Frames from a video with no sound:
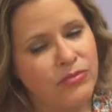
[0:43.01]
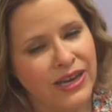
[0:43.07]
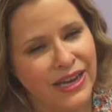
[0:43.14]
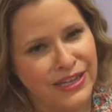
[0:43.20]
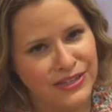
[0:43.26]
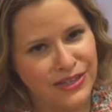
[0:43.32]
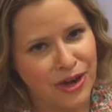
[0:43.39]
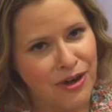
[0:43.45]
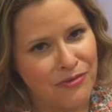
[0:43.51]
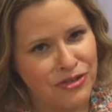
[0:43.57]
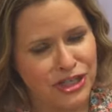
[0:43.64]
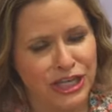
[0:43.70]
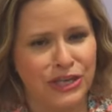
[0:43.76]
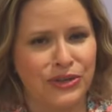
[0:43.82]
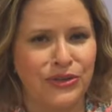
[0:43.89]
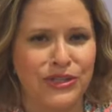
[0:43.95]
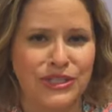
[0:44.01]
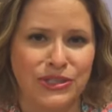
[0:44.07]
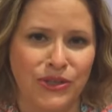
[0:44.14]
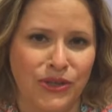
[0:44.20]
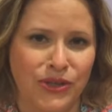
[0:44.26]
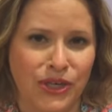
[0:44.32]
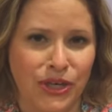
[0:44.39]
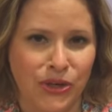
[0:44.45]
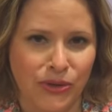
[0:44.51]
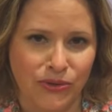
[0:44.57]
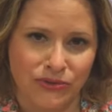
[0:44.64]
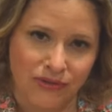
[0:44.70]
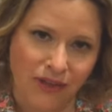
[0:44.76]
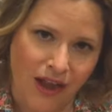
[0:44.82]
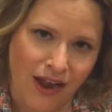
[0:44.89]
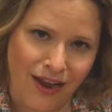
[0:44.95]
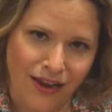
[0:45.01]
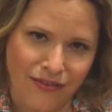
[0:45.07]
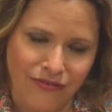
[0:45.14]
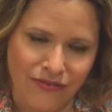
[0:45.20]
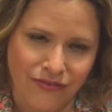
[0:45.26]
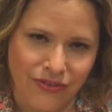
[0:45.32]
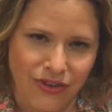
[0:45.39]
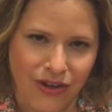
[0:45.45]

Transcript: because our channel is going to go live